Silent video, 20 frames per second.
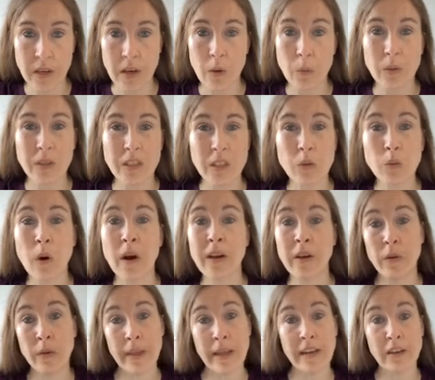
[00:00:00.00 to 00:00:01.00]
which is why
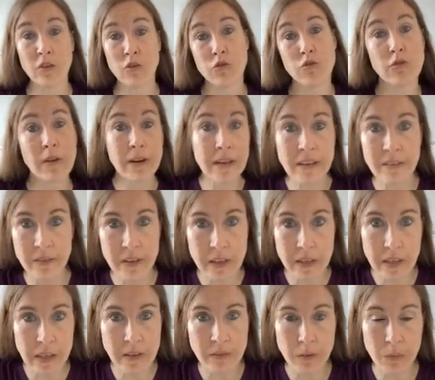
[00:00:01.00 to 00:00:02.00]
you then crave it
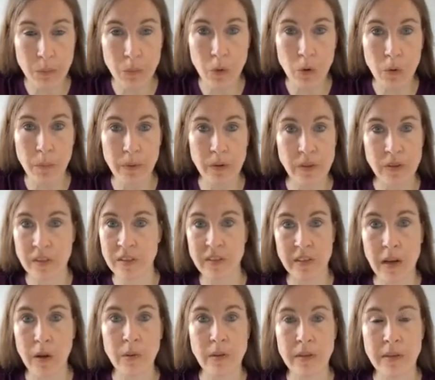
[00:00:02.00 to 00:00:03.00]
even more because it's the
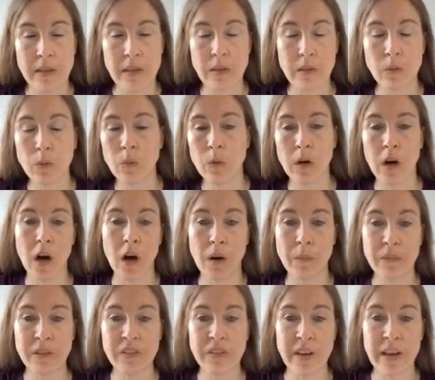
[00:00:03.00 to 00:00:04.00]
only thing that will calm
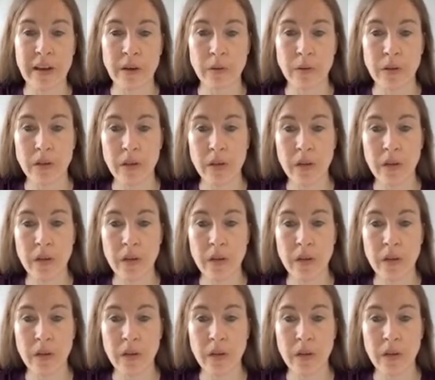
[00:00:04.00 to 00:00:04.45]
it down.